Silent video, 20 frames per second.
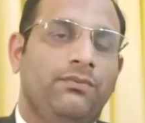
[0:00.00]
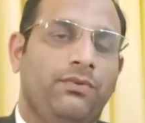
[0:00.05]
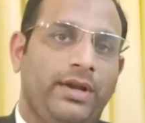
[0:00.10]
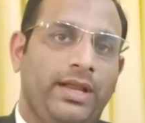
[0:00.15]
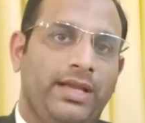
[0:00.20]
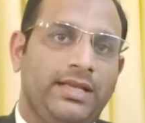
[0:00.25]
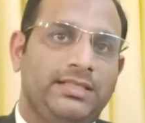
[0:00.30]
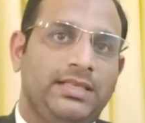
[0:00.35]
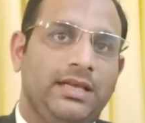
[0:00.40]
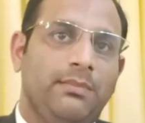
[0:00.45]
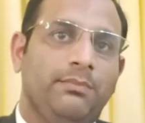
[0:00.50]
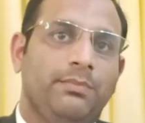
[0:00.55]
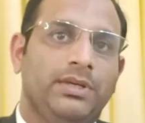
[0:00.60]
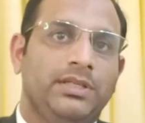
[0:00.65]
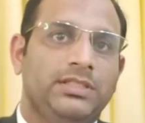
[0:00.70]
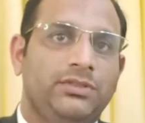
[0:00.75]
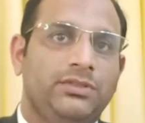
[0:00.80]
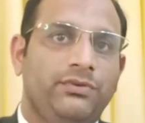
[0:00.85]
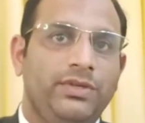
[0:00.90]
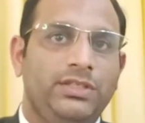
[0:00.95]
For
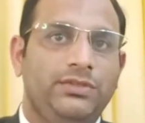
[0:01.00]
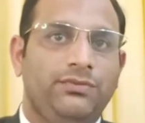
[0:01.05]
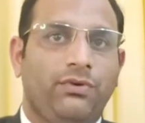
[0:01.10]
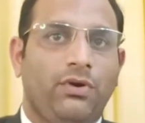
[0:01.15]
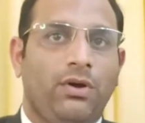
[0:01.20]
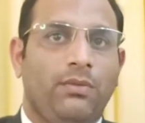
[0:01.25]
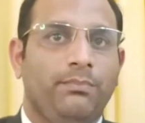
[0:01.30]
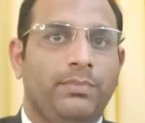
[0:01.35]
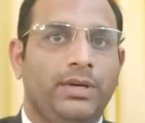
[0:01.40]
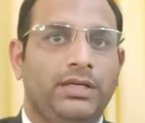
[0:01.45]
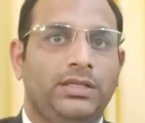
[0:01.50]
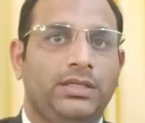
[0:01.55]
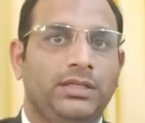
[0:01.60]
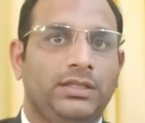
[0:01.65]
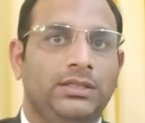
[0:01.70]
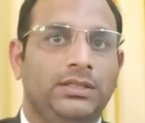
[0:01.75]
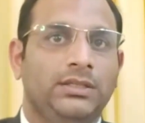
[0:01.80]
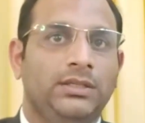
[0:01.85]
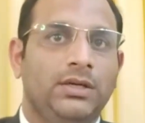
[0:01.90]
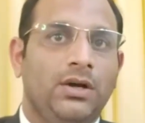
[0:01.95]
example, switch from
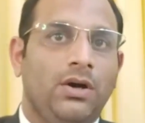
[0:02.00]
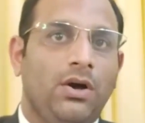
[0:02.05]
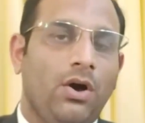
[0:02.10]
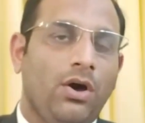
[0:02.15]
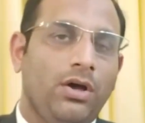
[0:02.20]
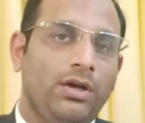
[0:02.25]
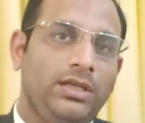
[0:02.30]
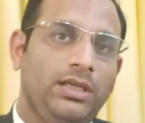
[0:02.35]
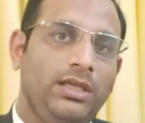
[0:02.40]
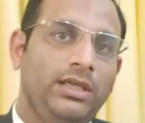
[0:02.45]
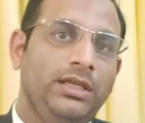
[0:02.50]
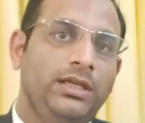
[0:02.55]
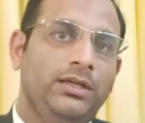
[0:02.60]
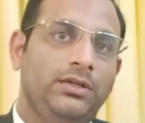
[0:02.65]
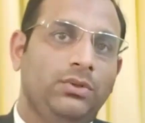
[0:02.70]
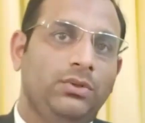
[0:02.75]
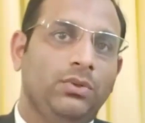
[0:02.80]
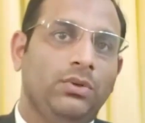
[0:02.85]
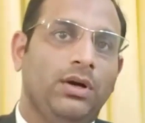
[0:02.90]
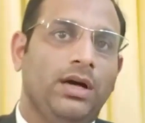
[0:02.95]
butter or
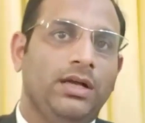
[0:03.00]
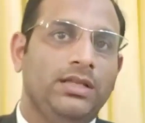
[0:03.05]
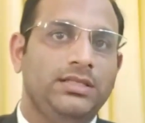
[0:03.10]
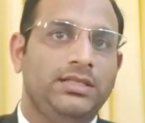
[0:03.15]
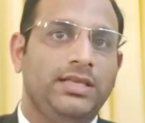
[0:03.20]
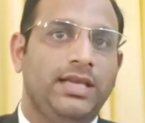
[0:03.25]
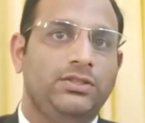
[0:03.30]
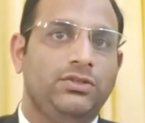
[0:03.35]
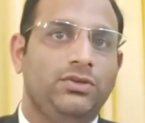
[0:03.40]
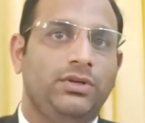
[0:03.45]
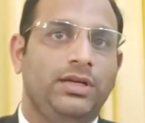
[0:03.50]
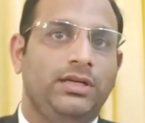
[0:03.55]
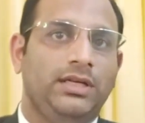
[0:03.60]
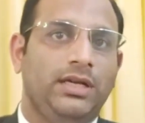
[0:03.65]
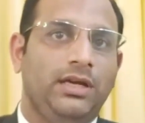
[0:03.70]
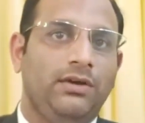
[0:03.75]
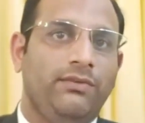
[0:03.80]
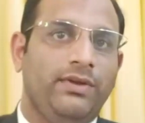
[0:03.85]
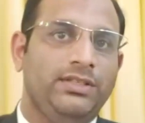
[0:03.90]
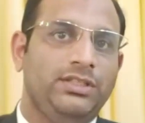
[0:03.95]
ghee to
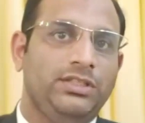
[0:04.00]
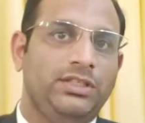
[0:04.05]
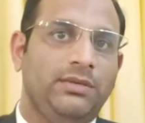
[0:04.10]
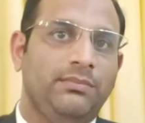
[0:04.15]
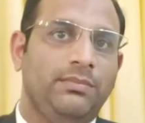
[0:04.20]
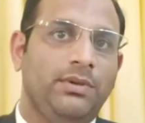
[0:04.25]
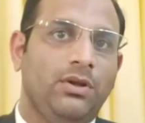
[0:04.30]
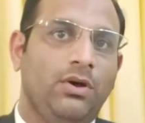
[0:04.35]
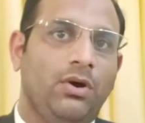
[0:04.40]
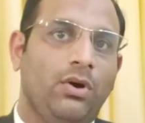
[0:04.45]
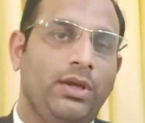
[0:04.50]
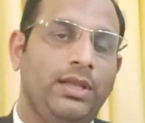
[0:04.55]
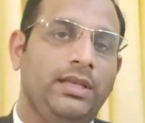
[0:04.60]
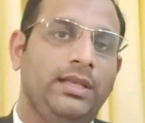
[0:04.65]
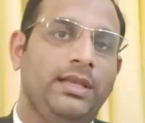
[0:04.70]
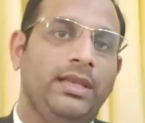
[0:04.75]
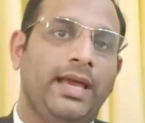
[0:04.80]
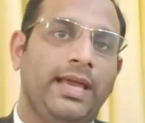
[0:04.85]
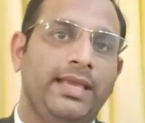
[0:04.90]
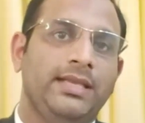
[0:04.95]
unsaturated vegetable oil
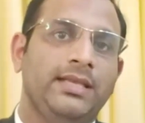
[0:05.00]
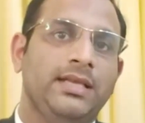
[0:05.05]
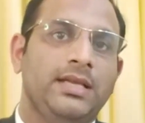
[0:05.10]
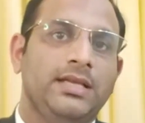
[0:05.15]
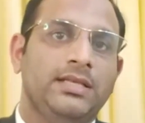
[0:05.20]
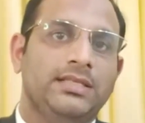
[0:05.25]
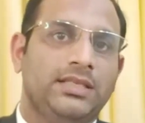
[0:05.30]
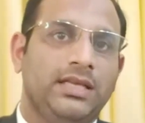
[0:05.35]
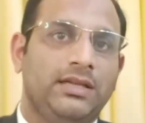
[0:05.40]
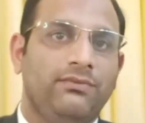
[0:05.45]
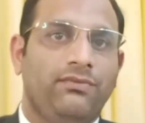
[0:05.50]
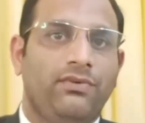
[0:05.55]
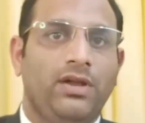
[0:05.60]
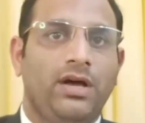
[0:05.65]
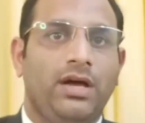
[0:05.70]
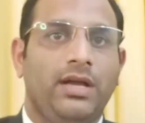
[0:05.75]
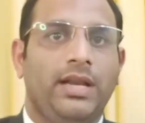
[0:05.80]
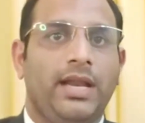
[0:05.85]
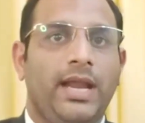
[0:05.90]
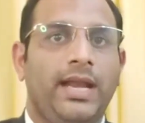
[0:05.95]
like
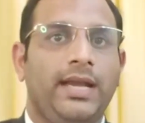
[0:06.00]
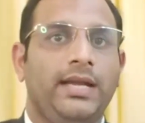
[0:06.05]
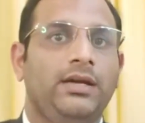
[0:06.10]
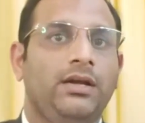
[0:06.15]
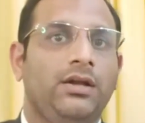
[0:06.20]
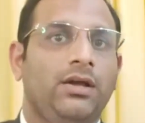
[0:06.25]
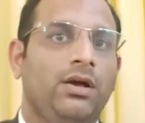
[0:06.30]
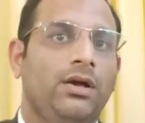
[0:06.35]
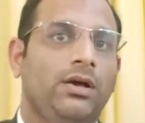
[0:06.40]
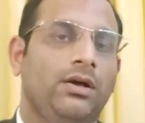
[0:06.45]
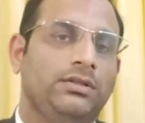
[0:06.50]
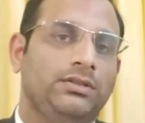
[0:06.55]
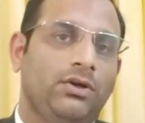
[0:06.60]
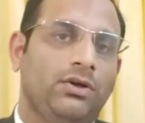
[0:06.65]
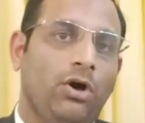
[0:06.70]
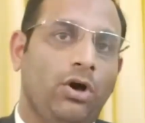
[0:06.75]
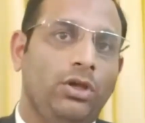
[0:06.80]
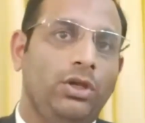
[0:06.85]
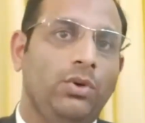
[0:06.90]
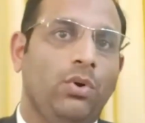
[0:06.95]
sunflower and
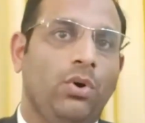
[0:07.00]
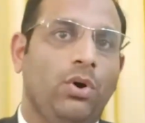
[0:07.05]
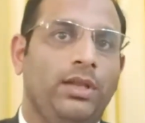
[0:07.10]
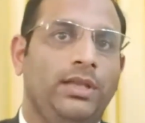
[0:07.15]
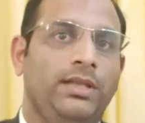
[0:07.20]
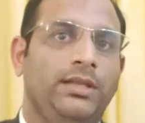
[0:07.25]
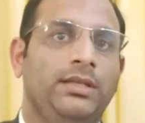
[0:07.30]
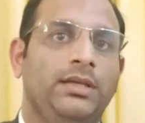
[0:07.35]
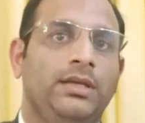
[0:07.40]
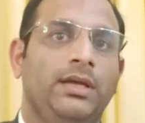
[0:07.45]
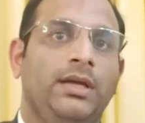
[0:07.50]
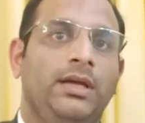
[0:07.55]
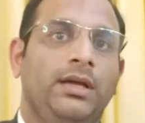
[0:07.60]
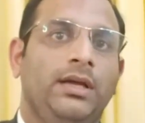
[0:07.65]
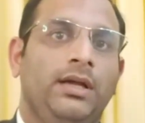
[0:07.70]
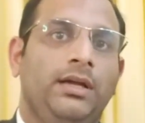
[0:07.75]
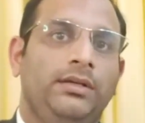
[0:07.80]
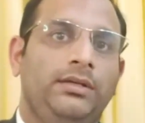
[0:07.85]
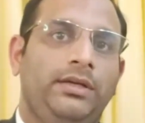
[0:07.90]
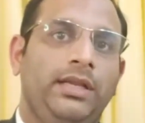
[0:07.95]
olive oil.
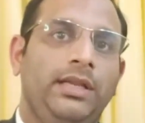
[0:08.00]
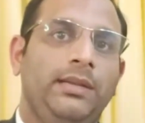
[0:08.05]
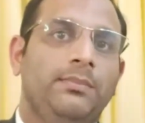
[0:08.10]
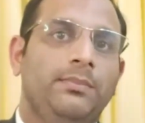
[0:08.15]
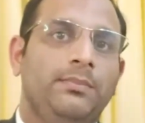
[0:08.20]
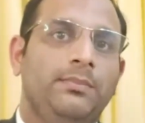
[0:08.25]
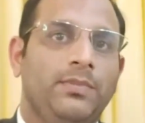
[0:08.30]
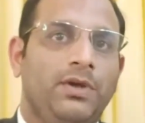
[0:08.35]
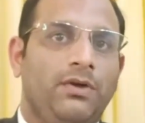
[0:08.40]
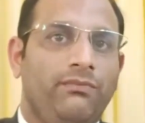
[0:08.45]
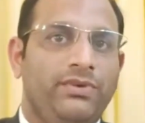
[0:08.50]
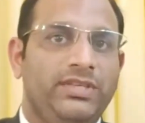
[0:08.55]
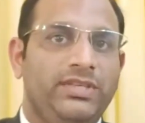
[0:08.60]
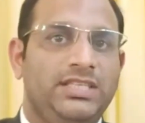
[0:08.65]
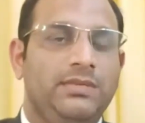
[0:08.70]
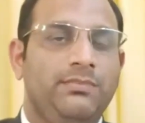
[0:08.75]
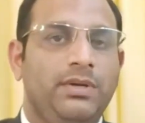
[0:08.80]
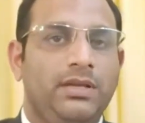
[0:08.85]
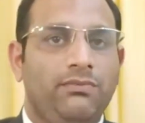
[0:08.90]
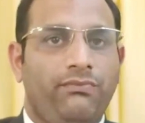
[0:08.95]
Trim
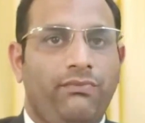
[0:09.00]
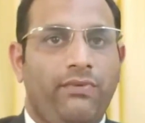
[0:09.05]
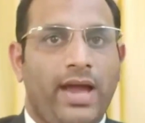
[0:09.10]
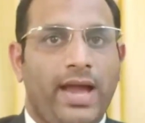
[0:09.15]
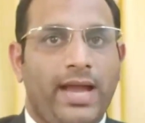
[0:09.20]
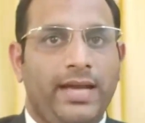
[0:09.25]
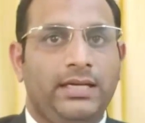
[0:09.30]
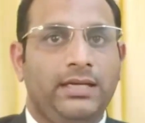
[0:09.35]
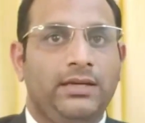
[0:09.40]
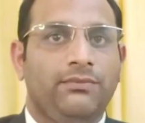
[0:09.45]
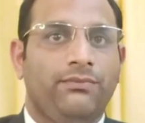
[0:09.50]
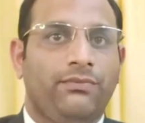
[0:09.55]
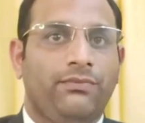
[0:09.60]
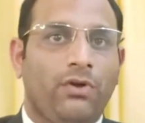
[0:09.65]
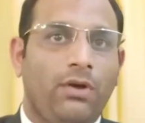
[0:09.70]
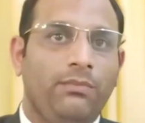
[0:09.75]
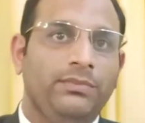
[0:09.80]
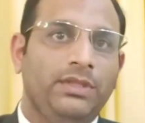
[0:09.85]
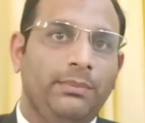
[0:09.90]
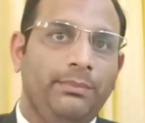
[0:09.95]
visible fat
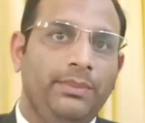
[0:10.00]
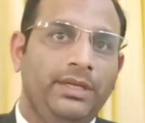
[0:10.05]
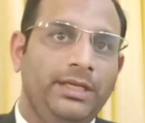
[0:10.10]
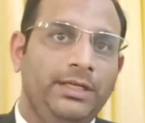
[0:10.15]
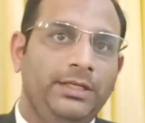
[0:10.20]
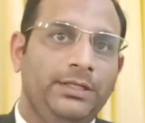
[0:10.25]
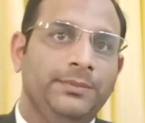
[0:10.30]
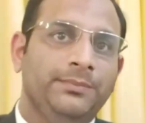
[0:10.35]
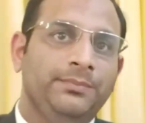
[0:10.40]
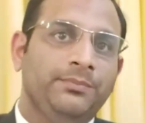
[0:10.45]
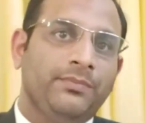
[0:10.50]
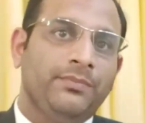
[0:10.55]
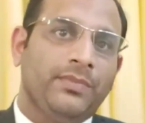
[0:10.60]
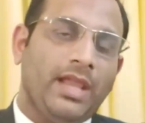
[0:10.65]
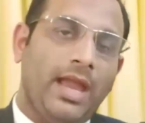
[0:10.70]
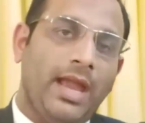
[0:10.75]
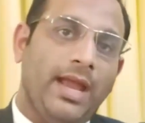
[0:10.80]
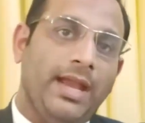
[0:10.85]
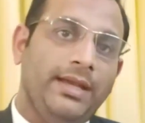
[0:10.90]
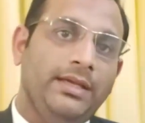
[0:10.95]
from the meat
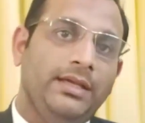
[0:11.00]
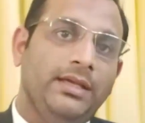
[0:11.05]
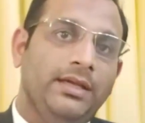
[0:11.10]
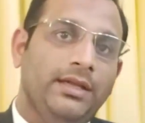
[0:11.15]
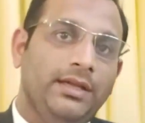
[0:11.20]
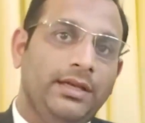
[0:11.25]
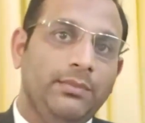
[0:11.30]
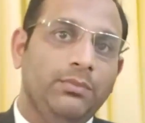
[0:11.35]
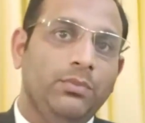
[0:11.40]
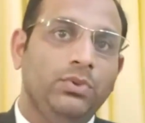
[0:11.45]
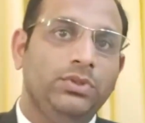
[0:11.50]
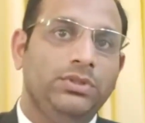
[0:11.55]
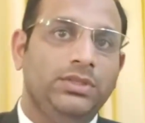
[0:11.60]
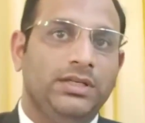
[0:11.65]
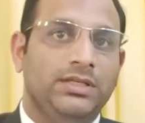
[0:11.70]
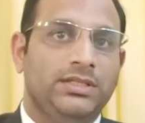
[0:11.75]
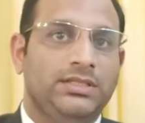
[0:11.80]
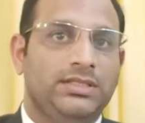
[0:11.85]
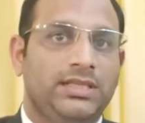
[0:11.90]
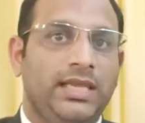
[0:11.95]
and remove
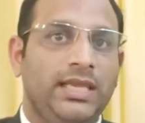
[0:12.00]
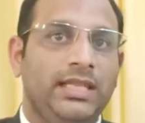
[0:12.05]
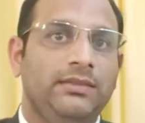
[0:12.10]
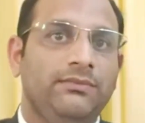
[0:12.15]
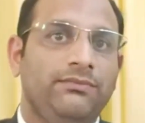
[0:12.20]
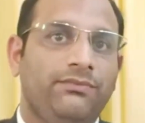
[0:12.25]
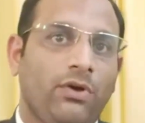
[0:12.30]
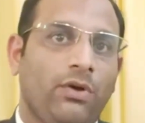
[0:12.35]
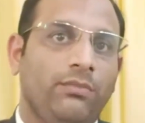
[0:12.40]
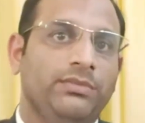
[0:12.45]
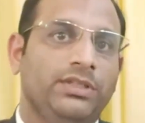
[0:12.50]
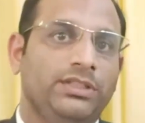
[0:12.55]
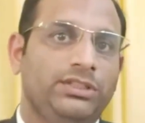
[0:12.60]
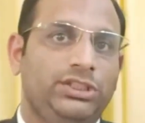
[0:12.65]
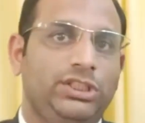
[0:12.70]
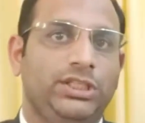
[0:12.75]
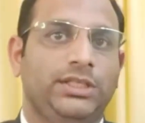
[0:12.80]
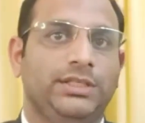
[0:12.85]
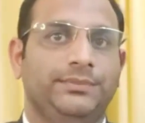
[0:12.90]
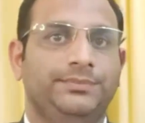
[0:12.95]
the skin from the
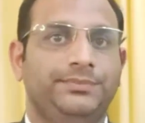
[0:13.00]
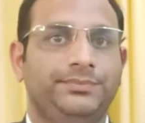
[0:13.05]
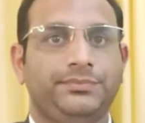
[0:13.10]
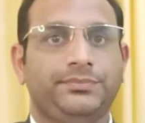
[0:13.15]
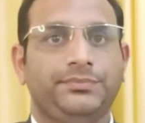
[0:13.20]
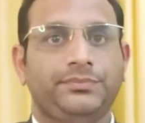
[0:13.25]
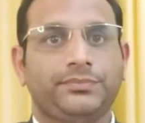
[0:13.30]
chicken.